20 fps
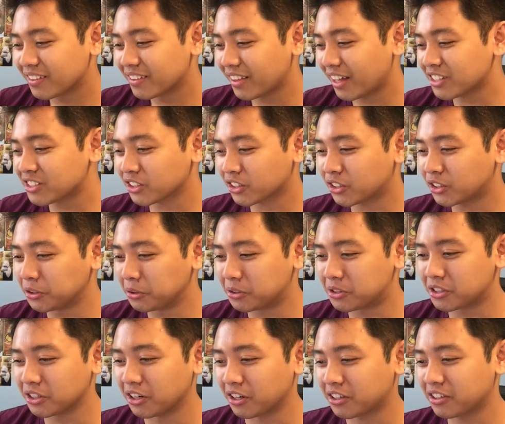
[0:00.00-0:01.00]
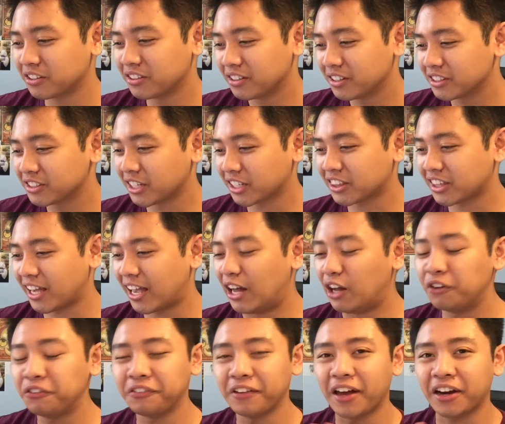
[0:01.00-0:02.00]
That's a cute duck. It's like the
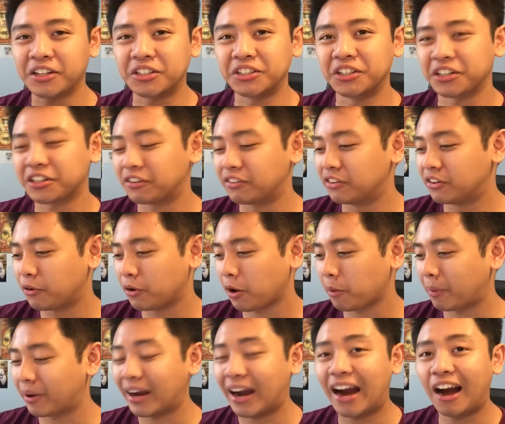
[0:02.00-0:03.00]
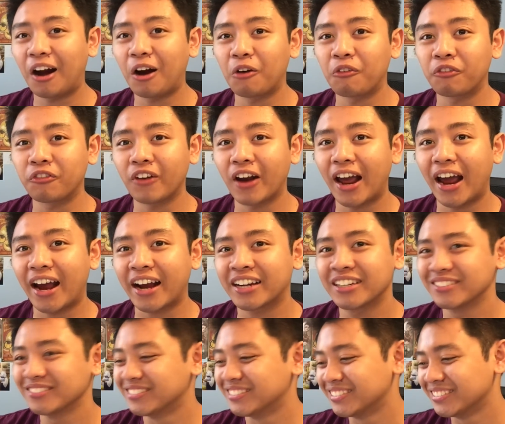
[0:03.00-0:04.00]
Alflack duck, if you know what I mean.
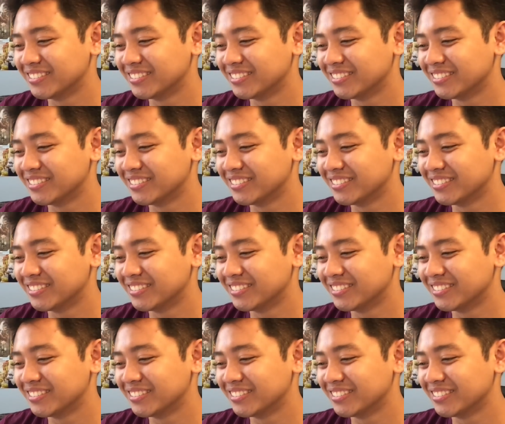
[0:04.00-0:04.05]
Alflack!